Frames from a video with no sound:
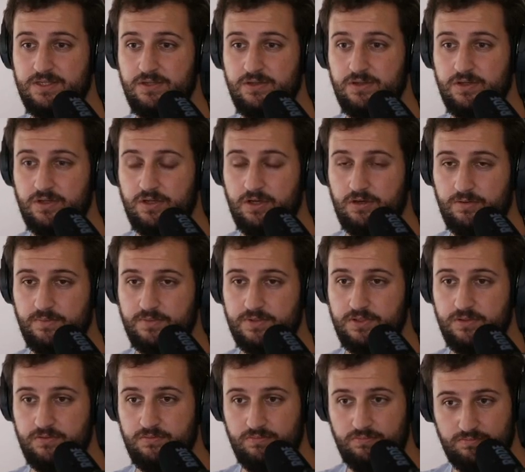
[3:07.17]
You can go up
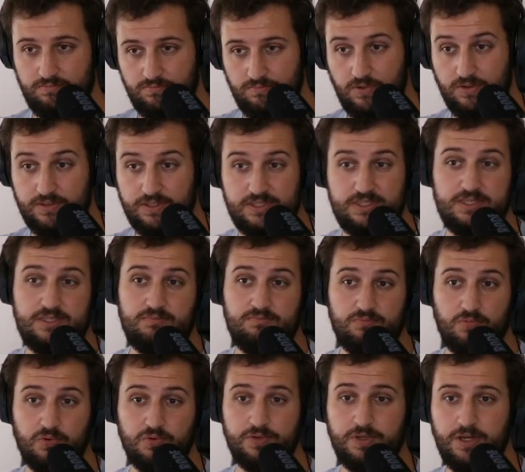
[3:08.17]
to, well, this is
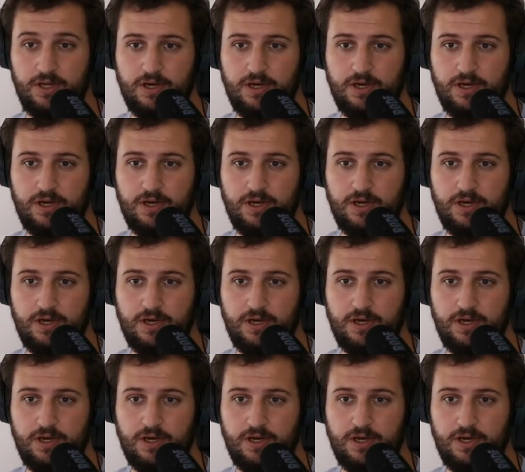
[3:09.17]
more than